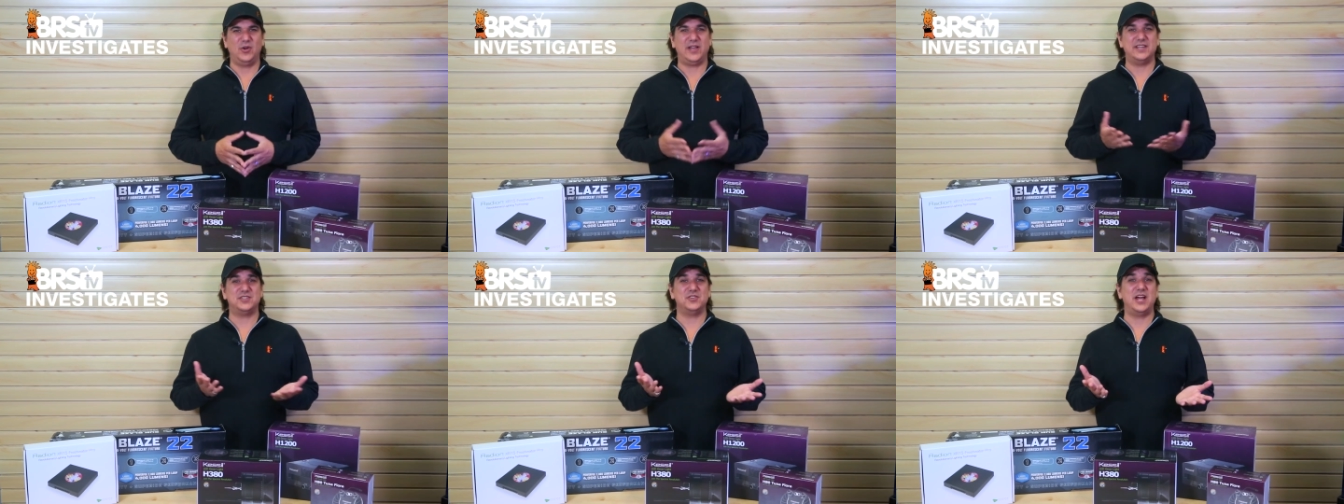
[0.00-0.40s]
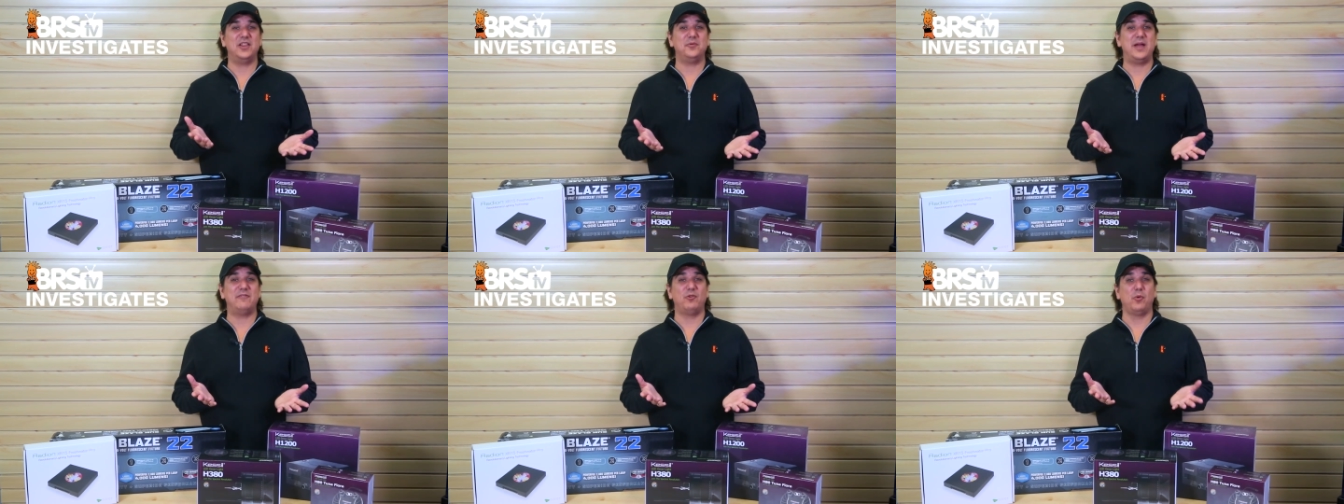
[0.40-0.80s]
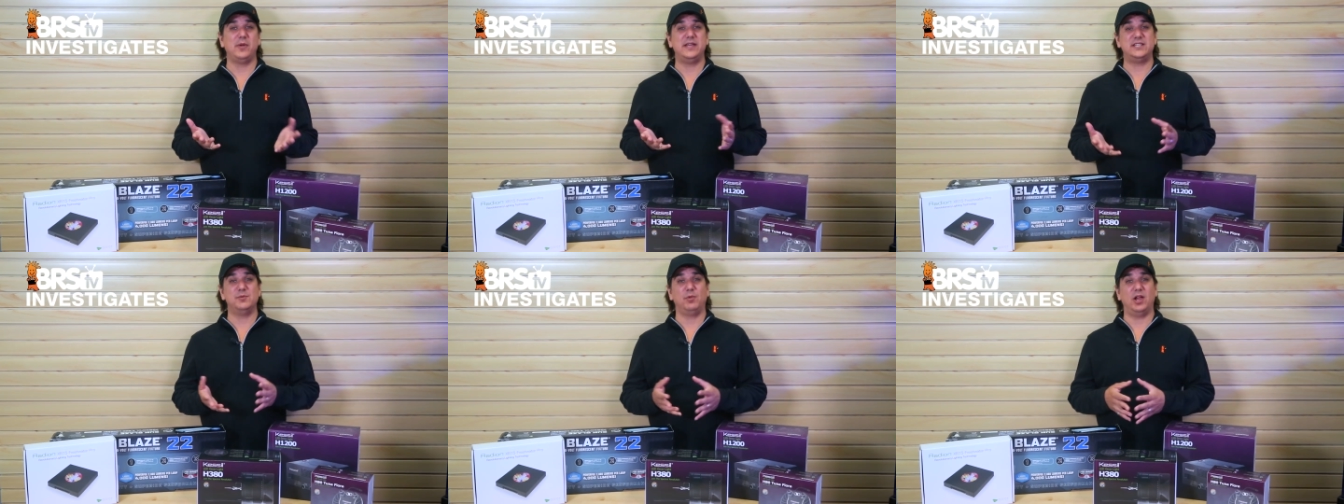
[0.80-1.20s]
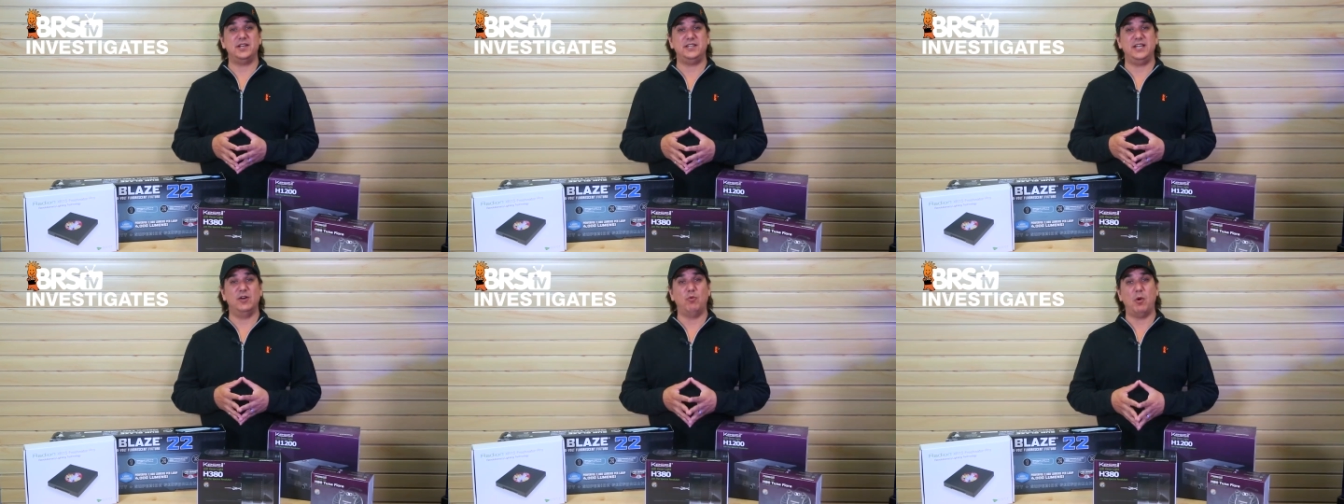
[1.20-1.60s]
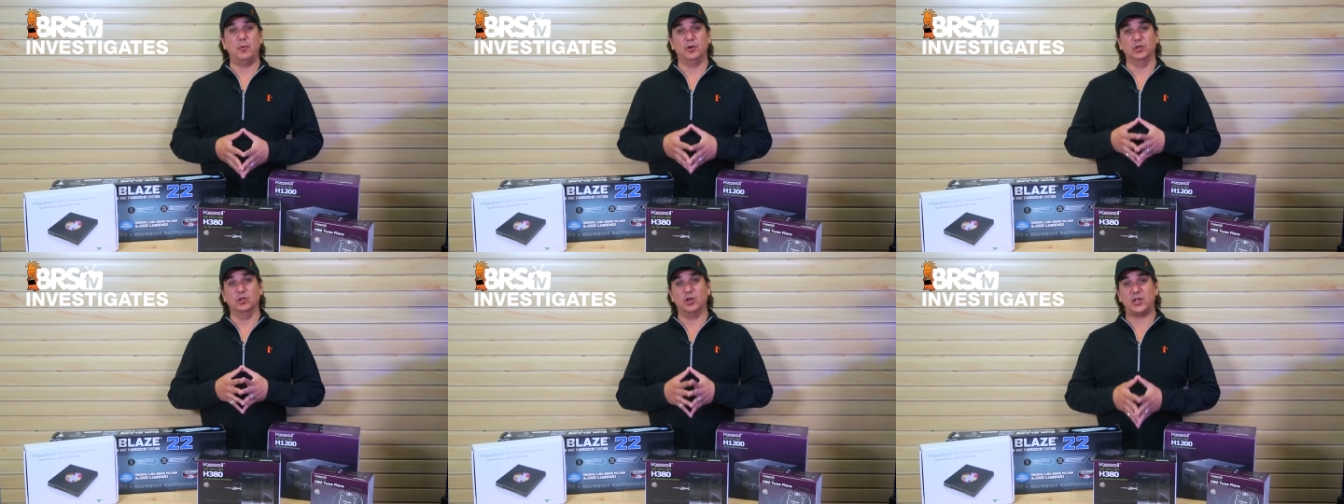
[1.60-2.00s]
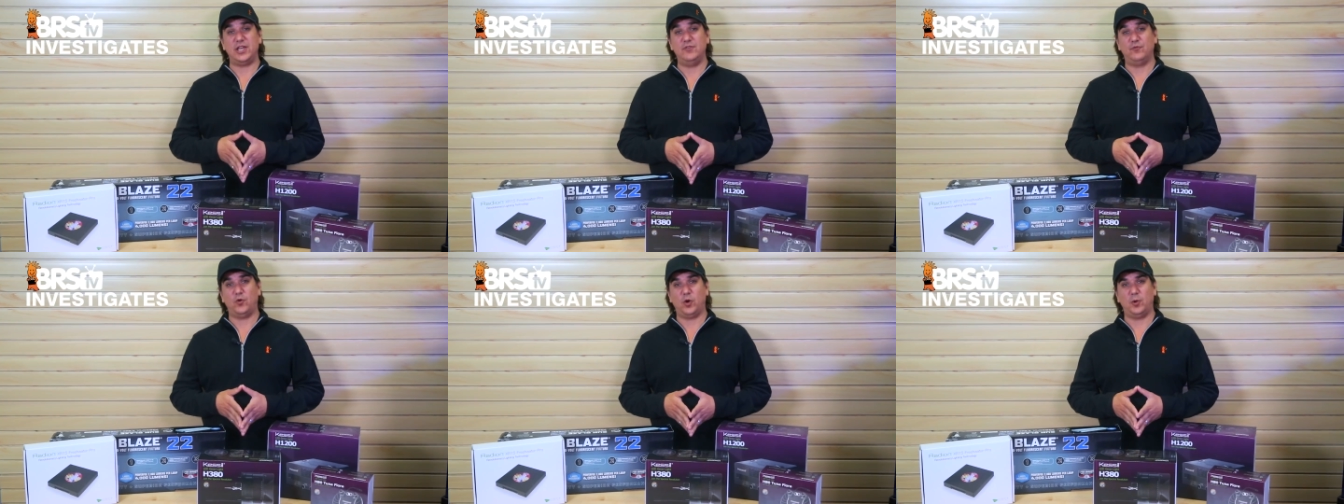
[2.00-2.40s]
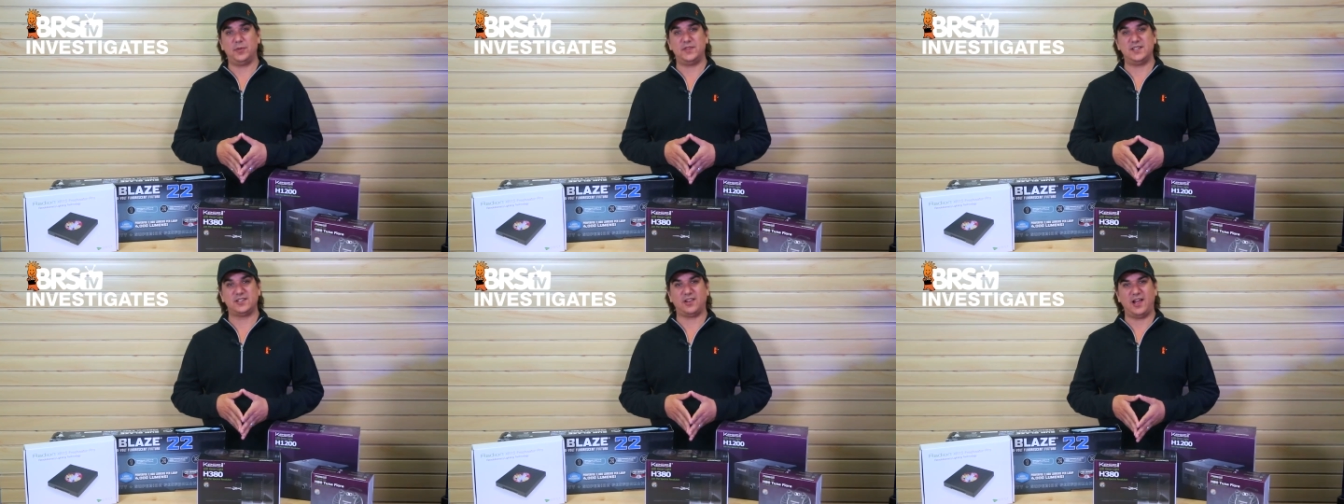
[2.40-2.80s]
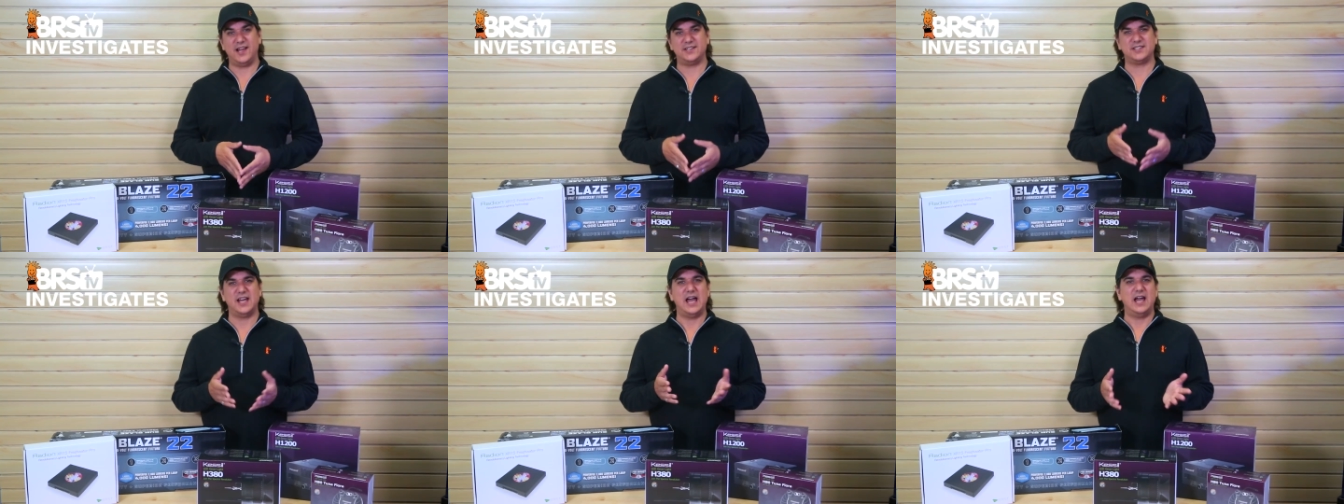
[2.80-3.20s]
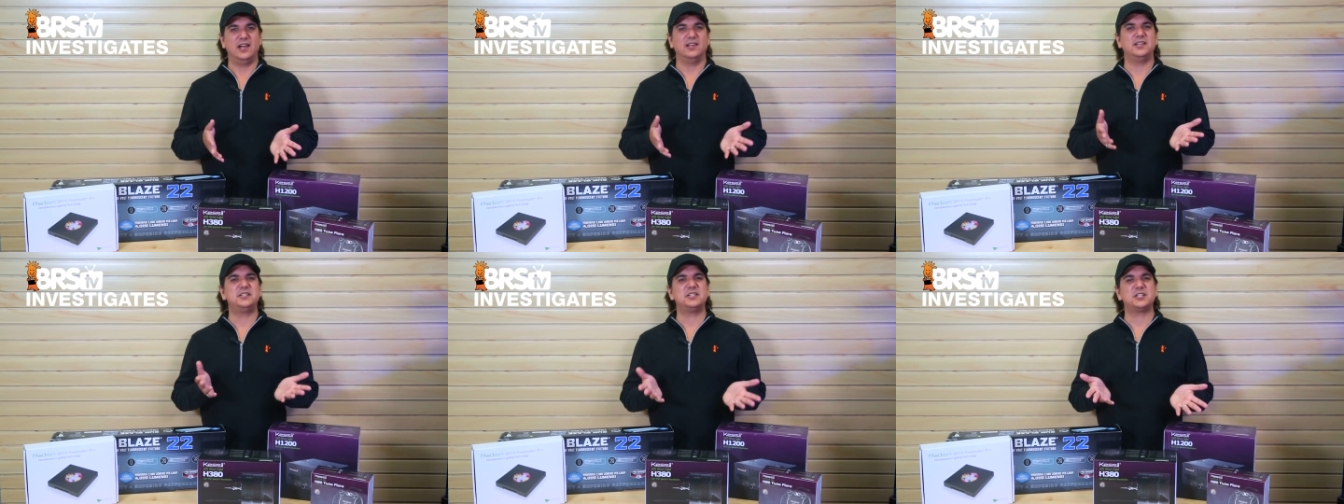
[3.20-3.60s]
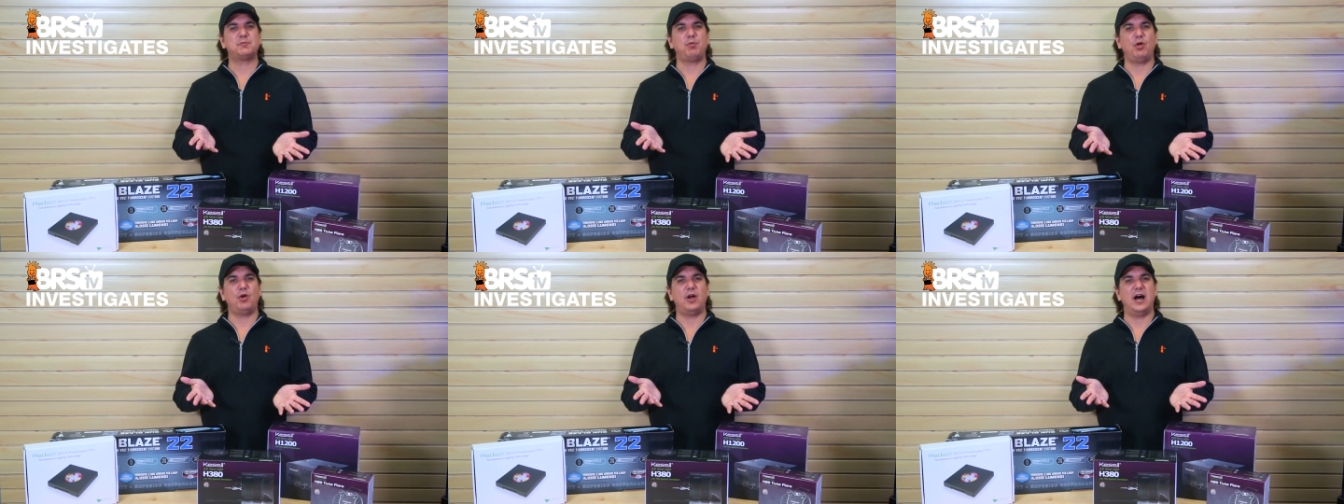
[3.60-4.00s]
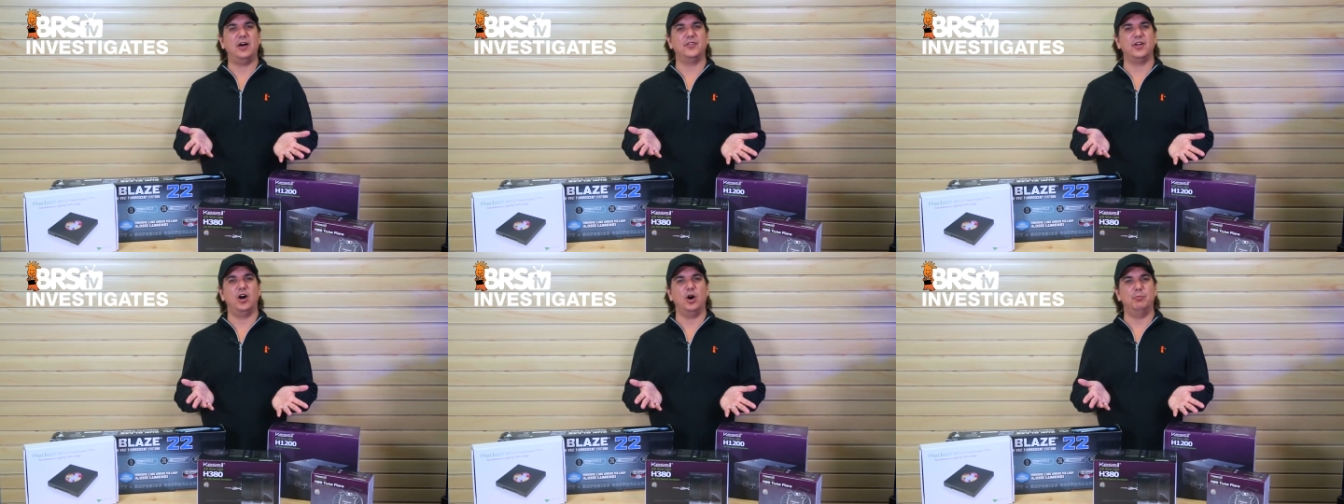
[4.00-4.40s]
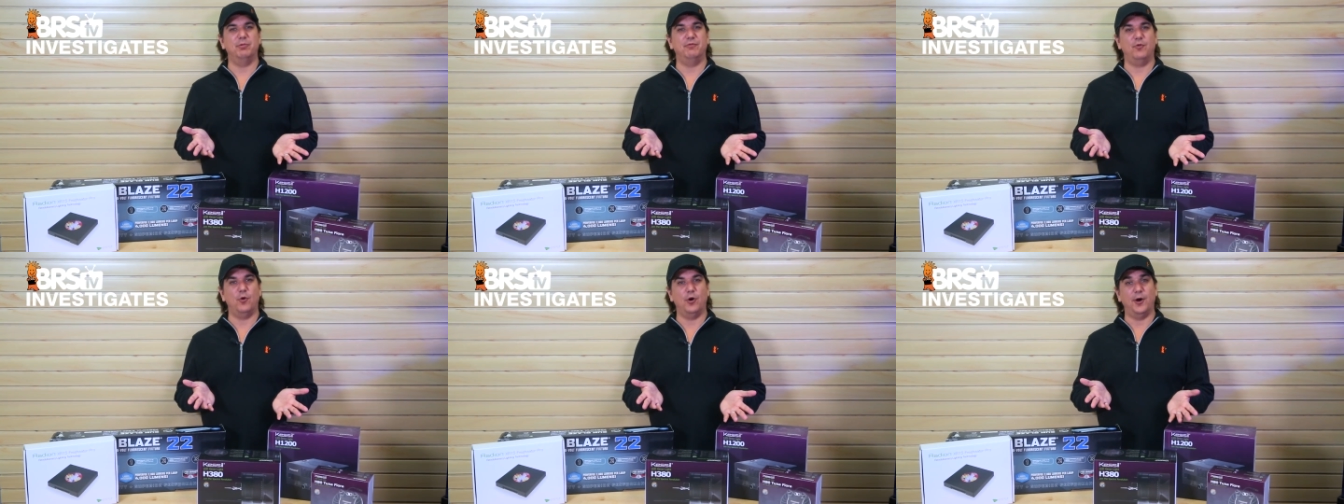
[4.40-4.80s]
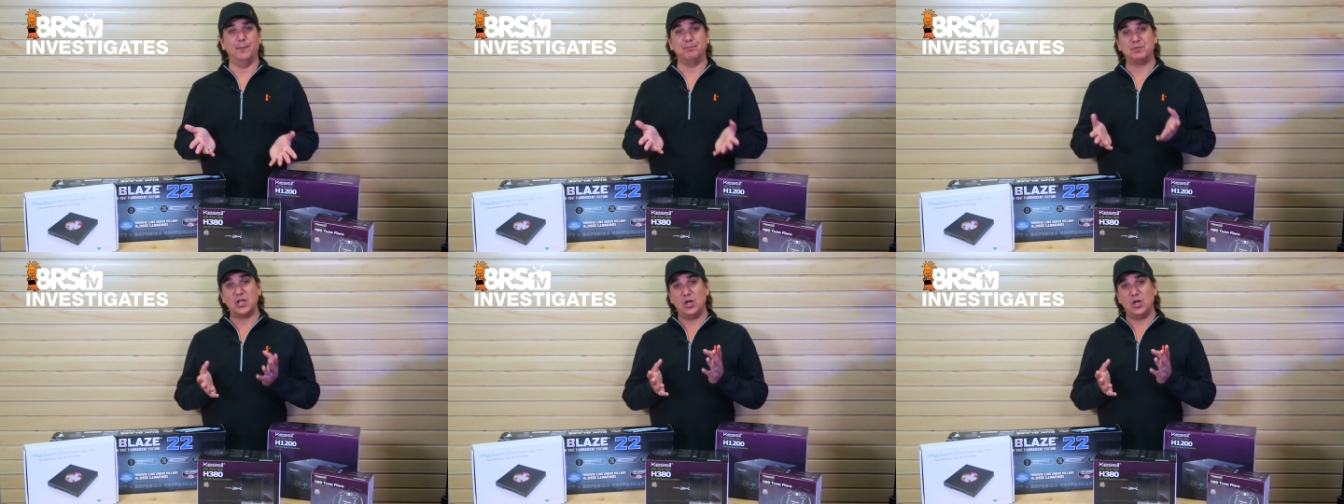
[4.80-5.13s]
Okay, so now that we have a reasonable idea of what we're looking for with these lights, let's explore how they all perform.